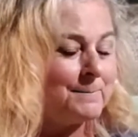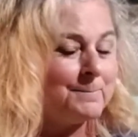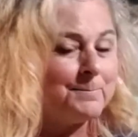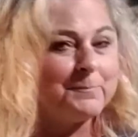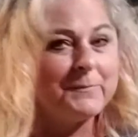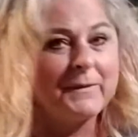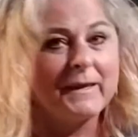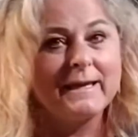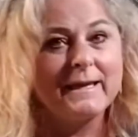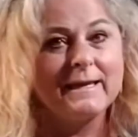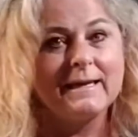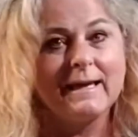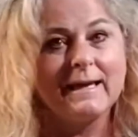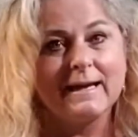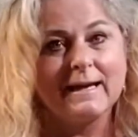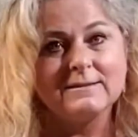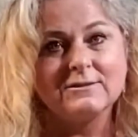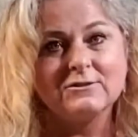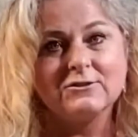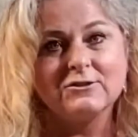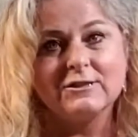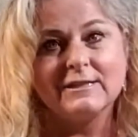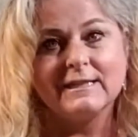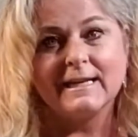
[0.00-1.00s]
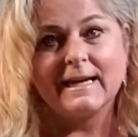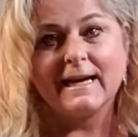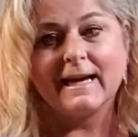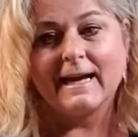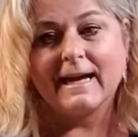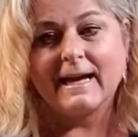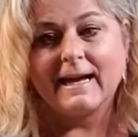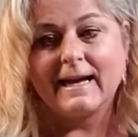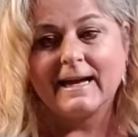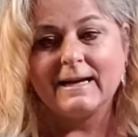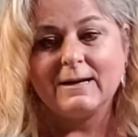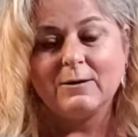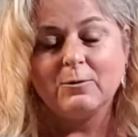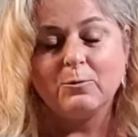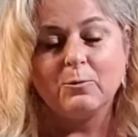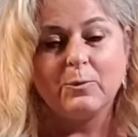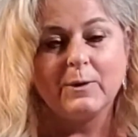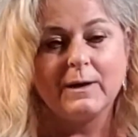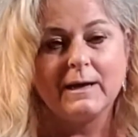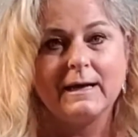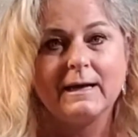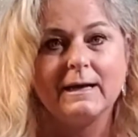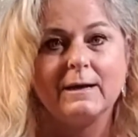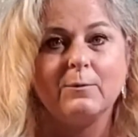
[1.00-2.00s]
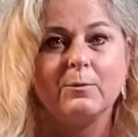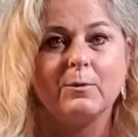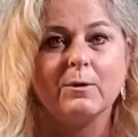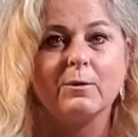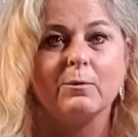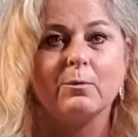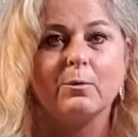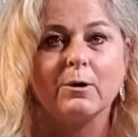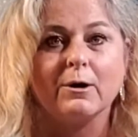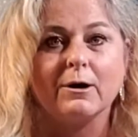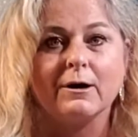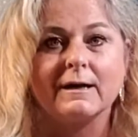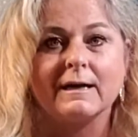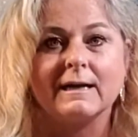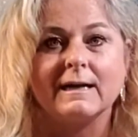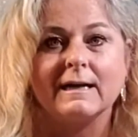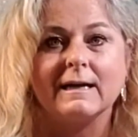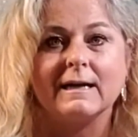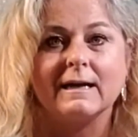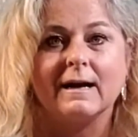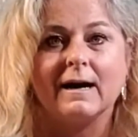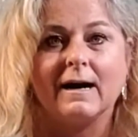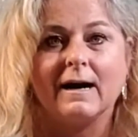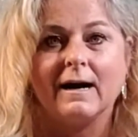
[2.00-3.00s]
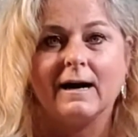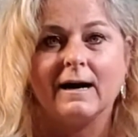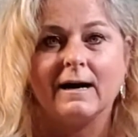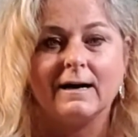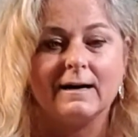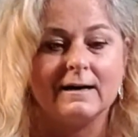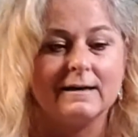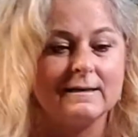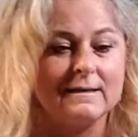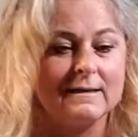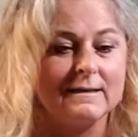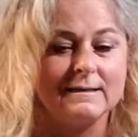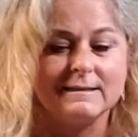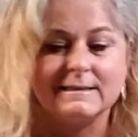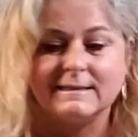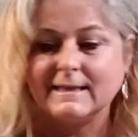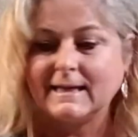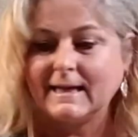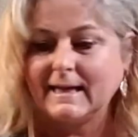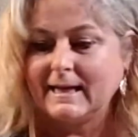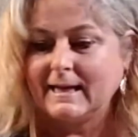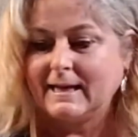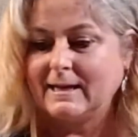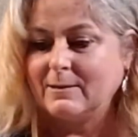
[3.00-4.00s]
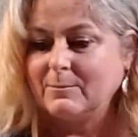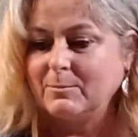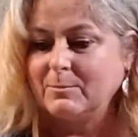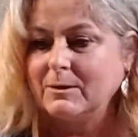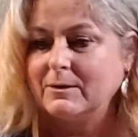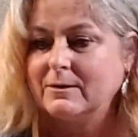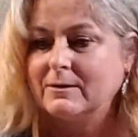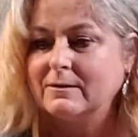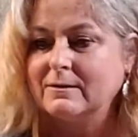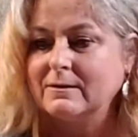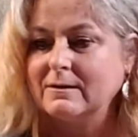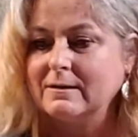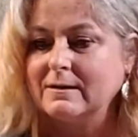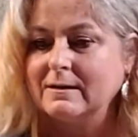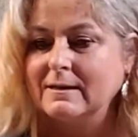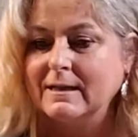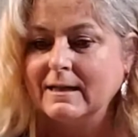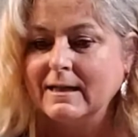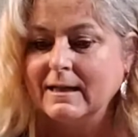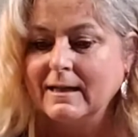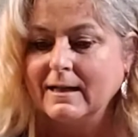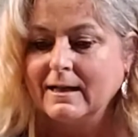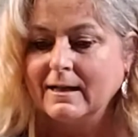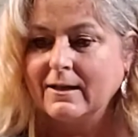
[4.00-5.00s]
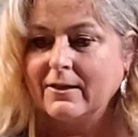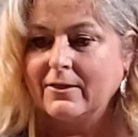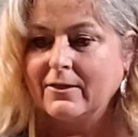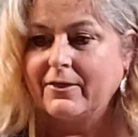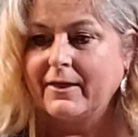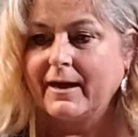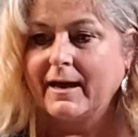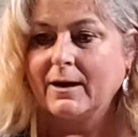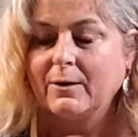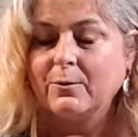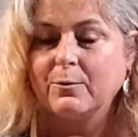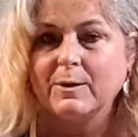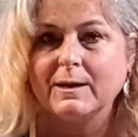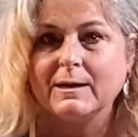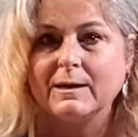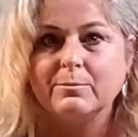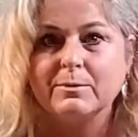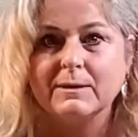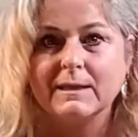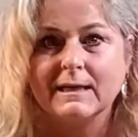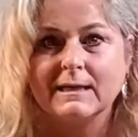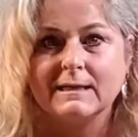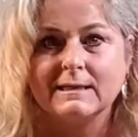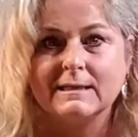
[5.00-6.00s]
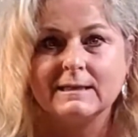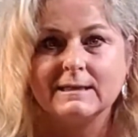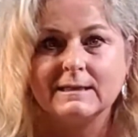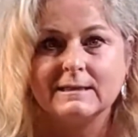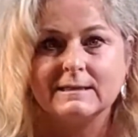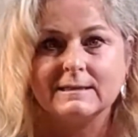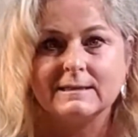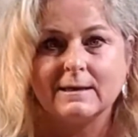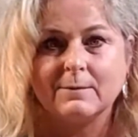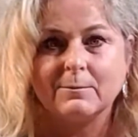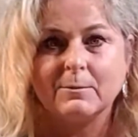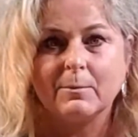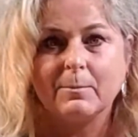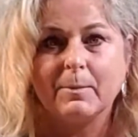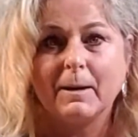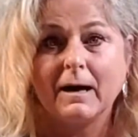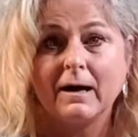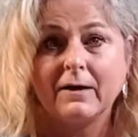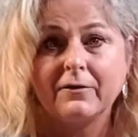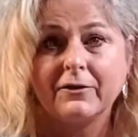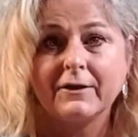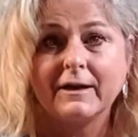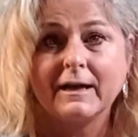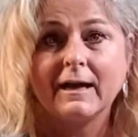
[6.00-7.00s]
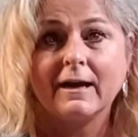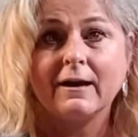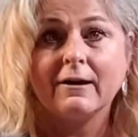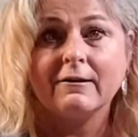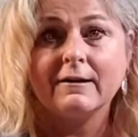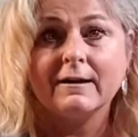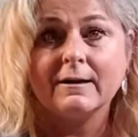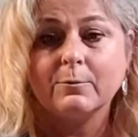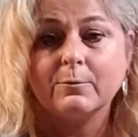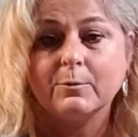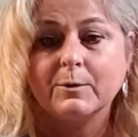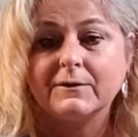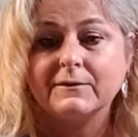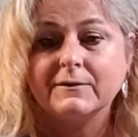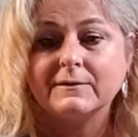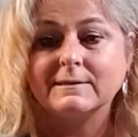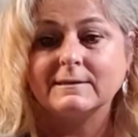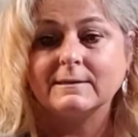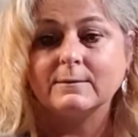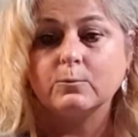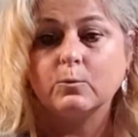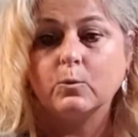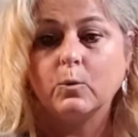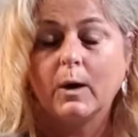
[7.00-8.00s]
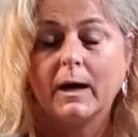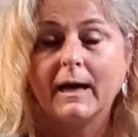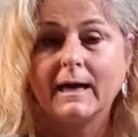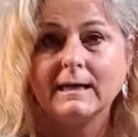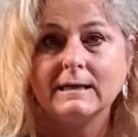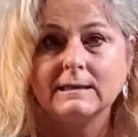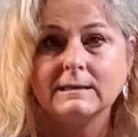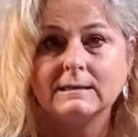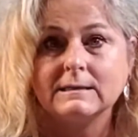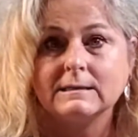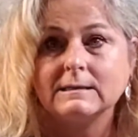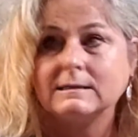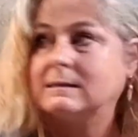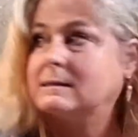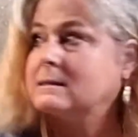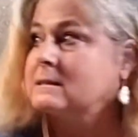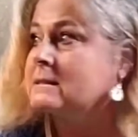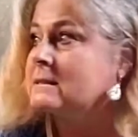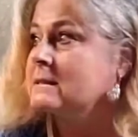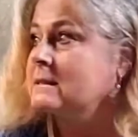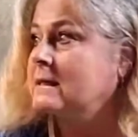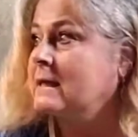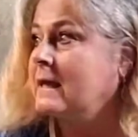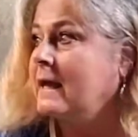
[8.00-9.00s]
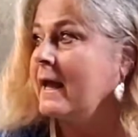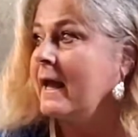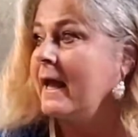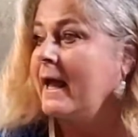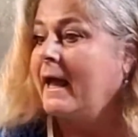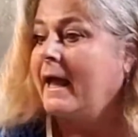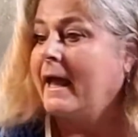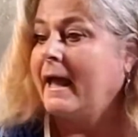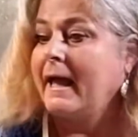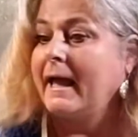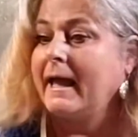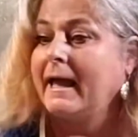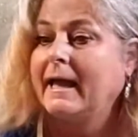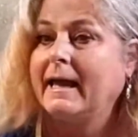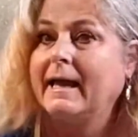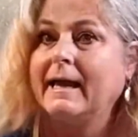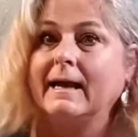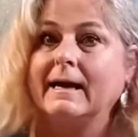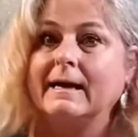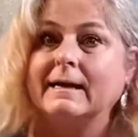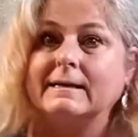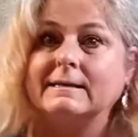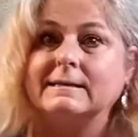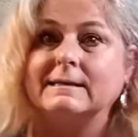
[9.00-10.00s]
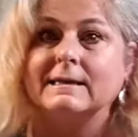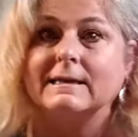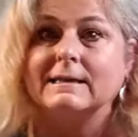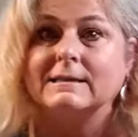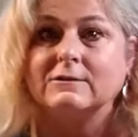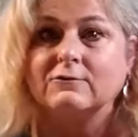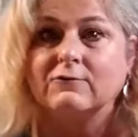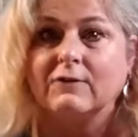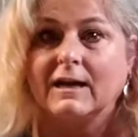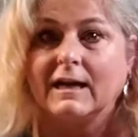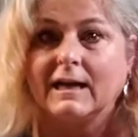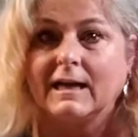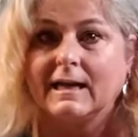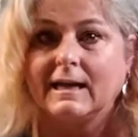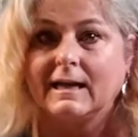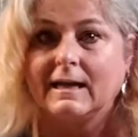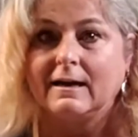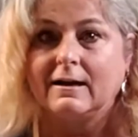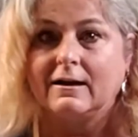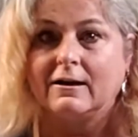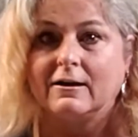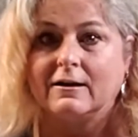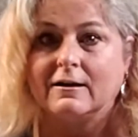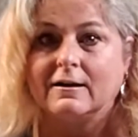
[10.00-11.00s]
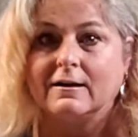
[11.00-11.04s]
Yesterday, we were working on a table that we blended some apothecary with some whites. And it's right here.